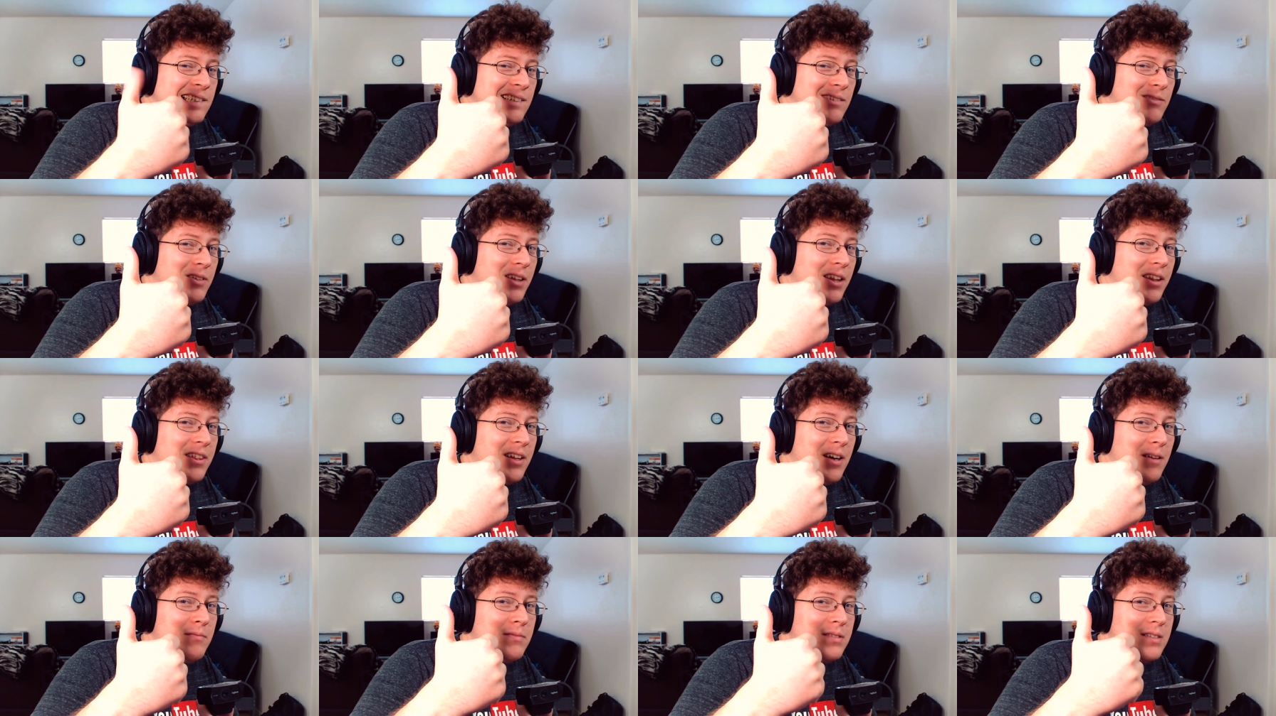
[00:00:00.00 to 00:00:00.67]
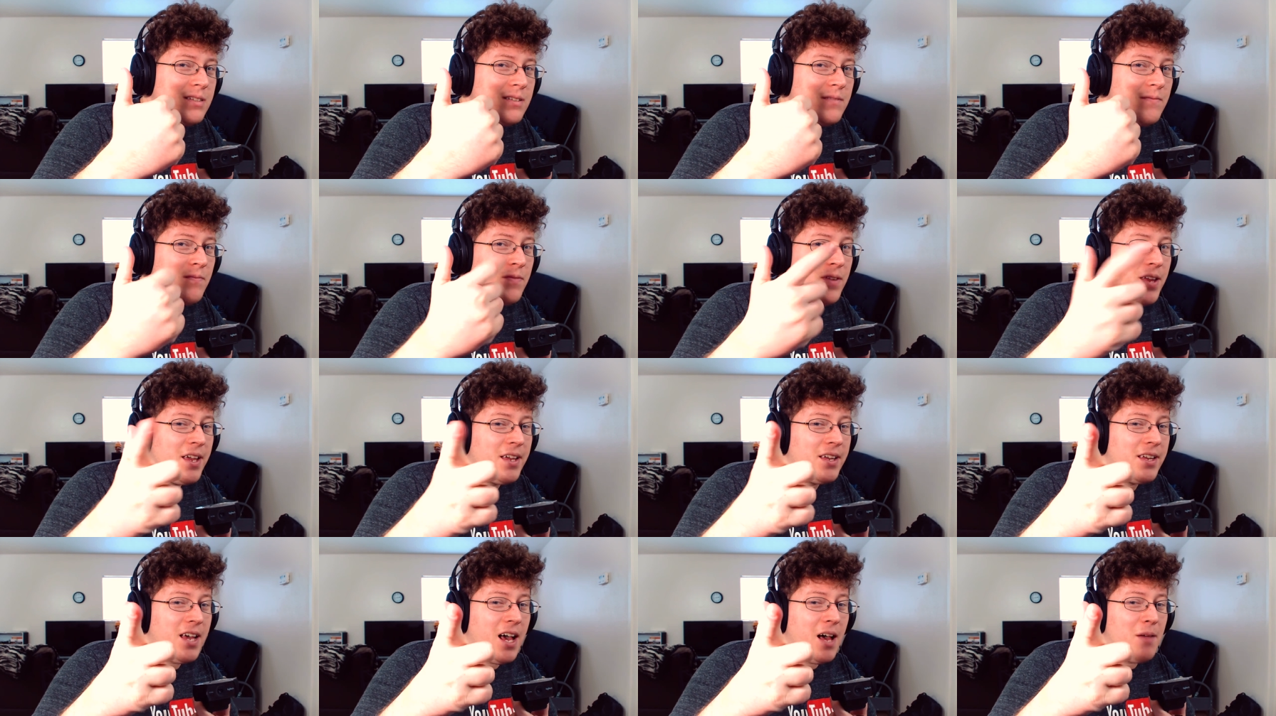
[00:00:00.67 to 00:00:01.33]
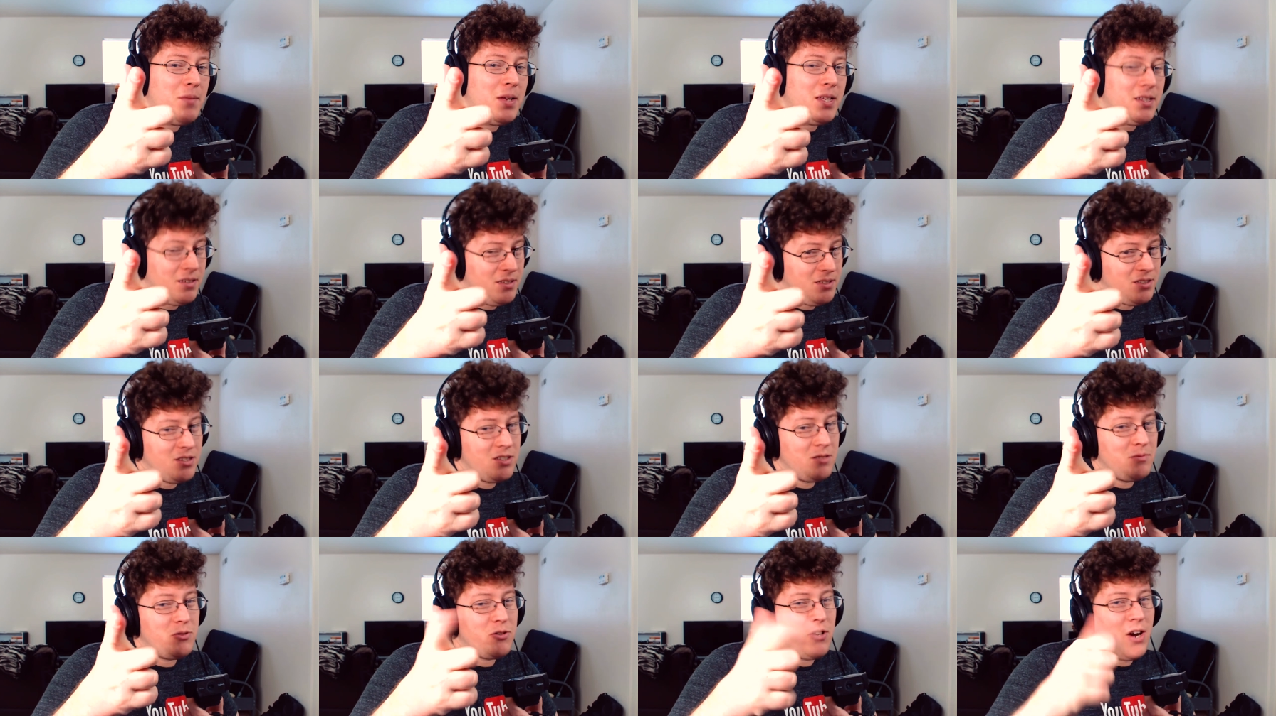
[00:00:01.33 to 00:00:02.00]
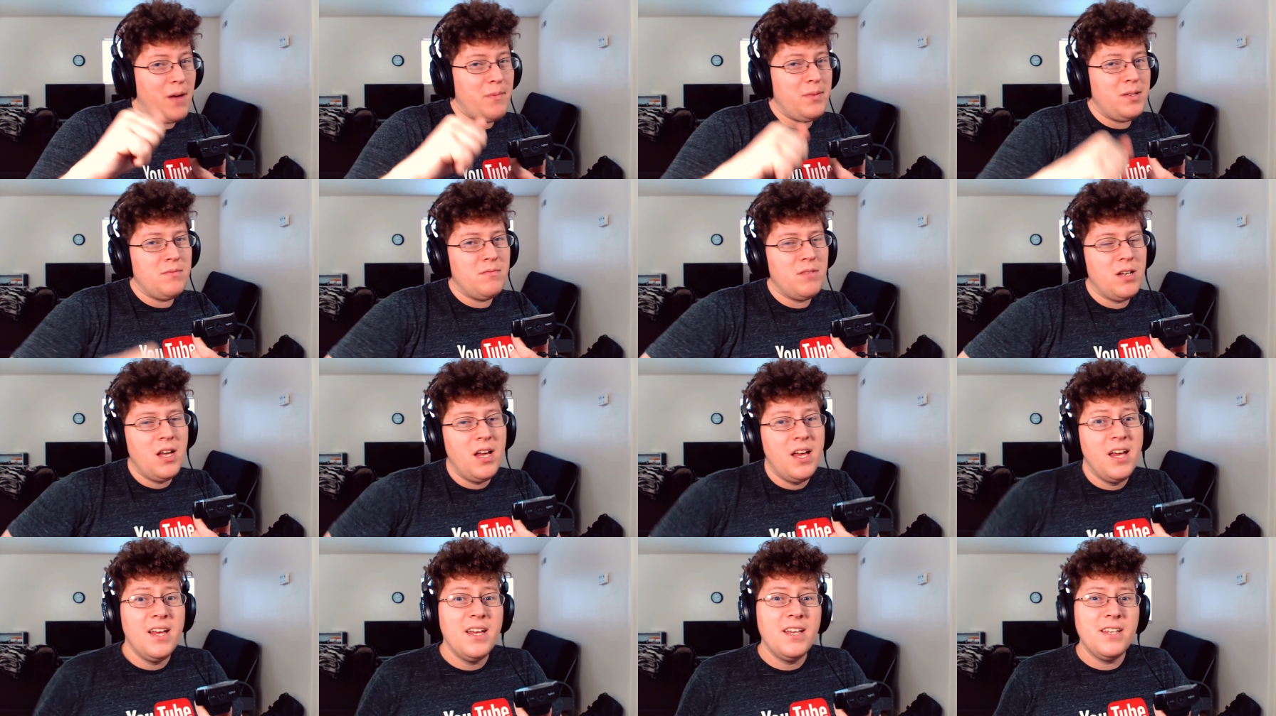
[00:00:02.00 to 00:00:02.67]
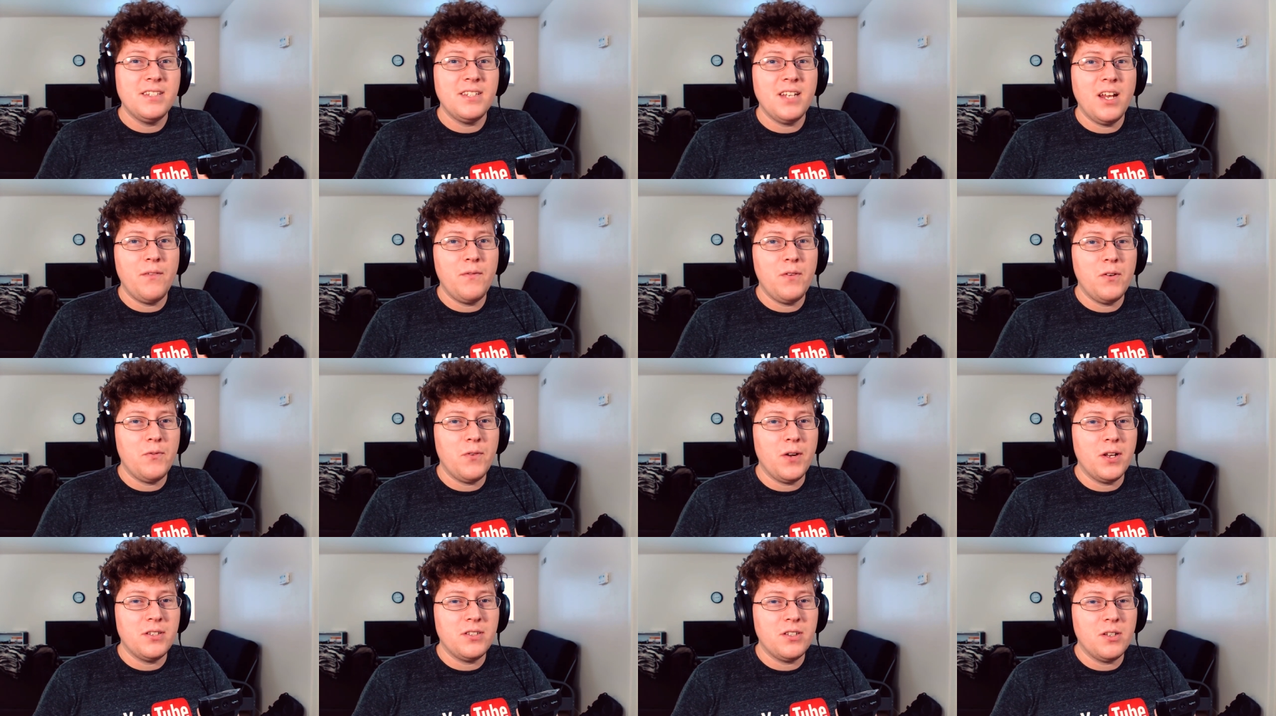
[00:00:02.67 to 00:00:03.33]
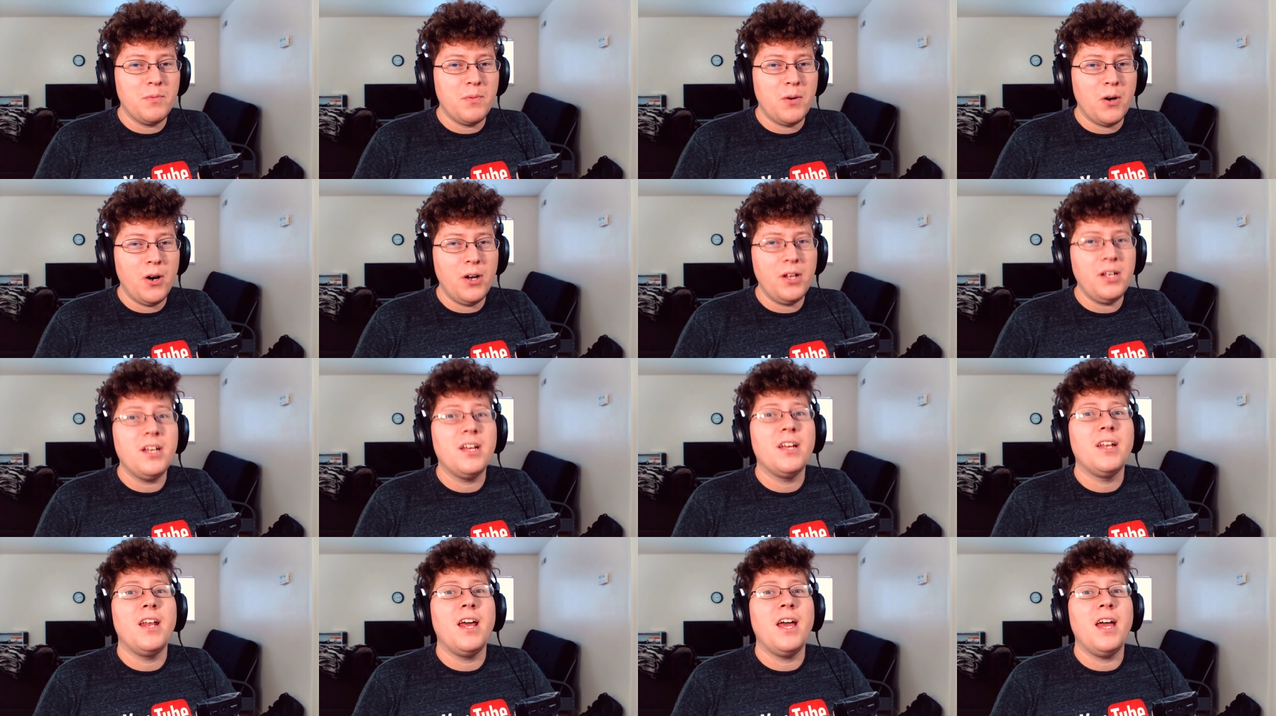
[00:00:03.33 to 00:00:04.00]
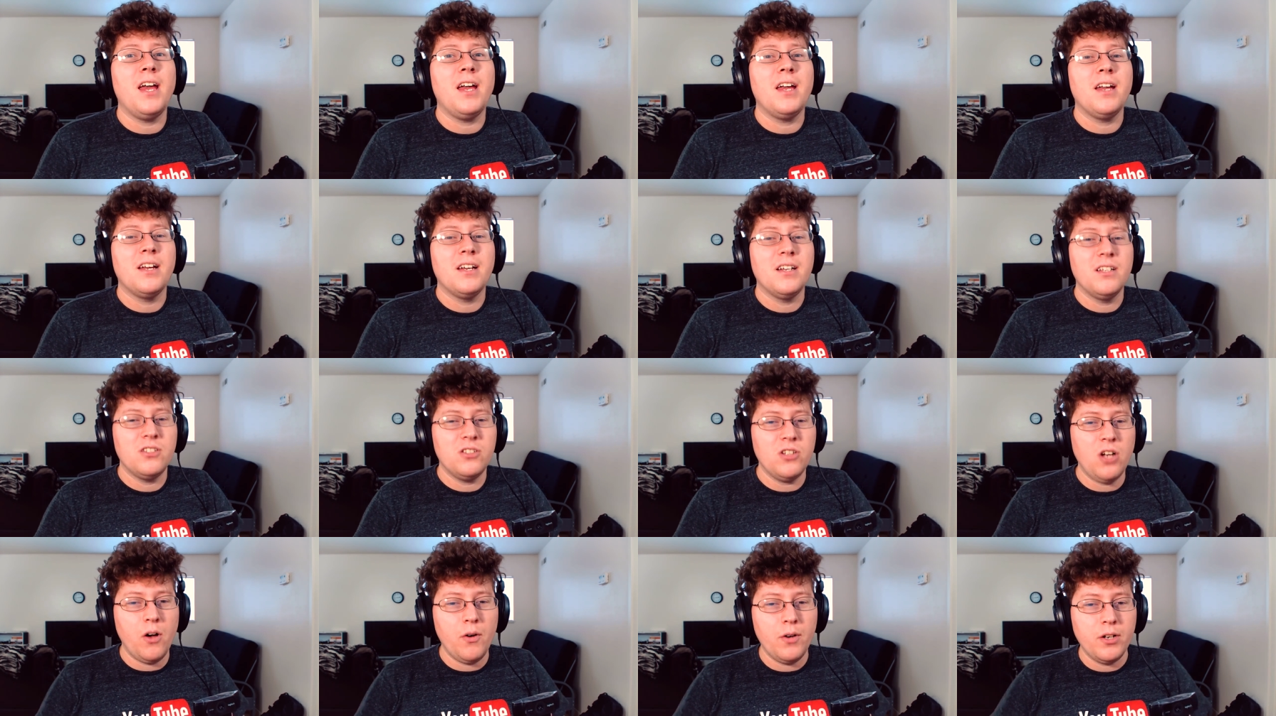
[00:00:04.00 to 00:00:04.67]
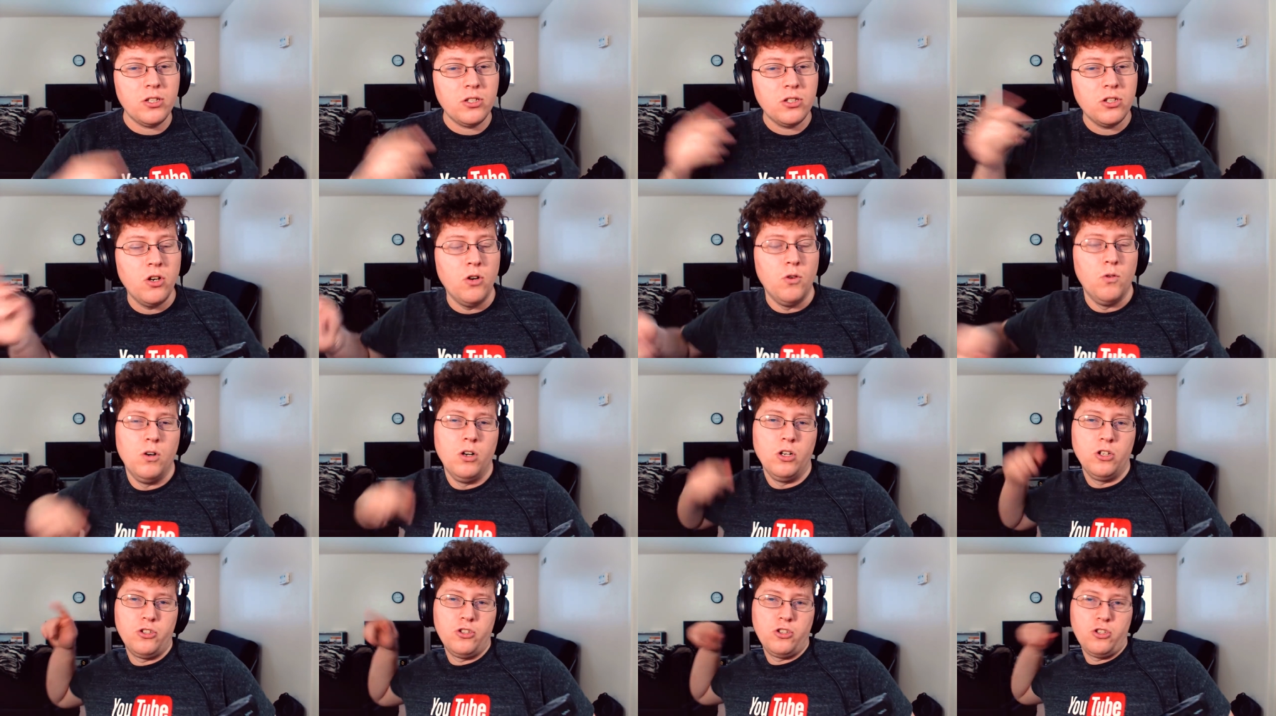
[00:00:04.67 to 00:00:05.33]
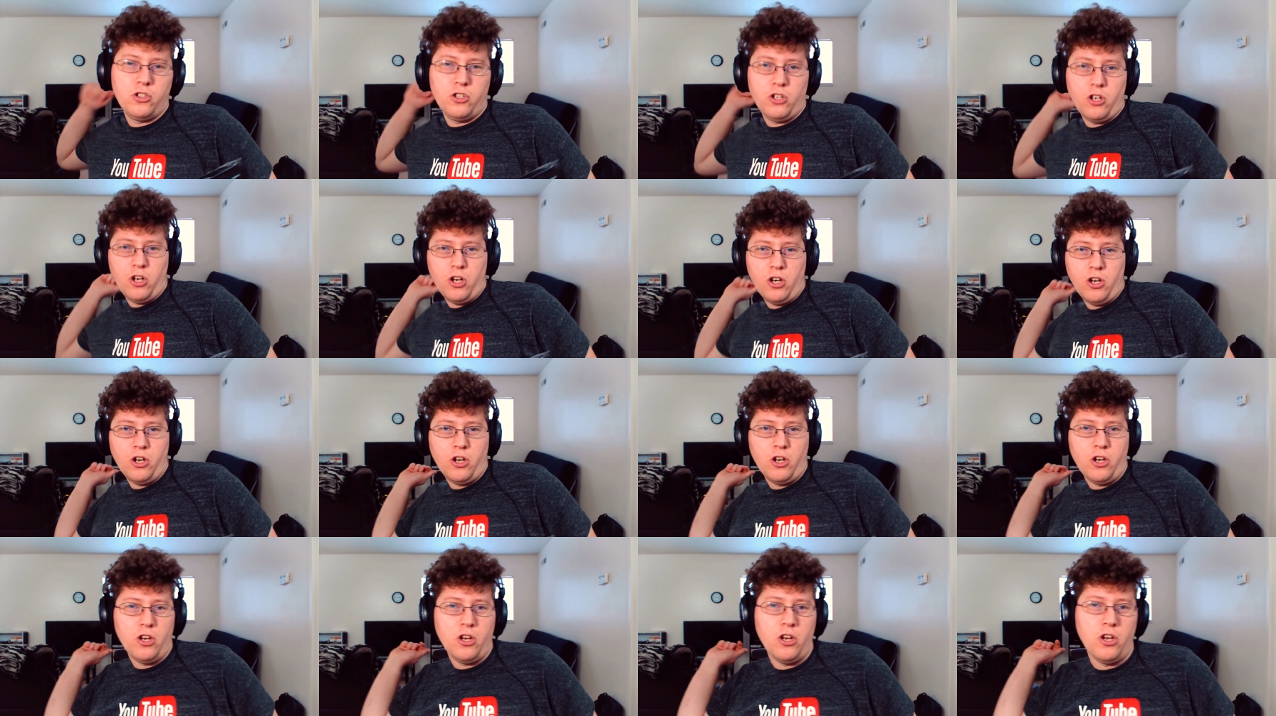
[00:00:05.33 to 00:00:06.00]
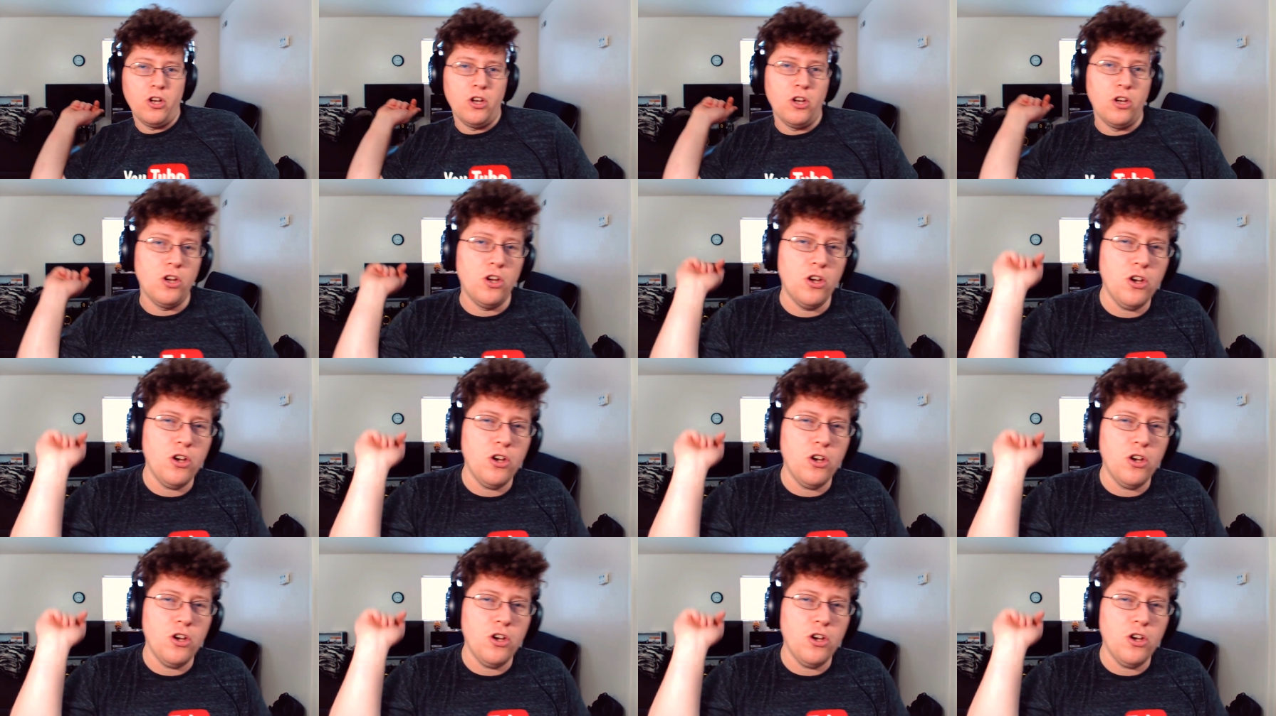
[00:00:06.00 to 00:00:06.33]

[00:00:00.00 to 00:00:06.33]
for the thumbs, comment, subscribing, send a few friends to the party. And hey, as always, we'll see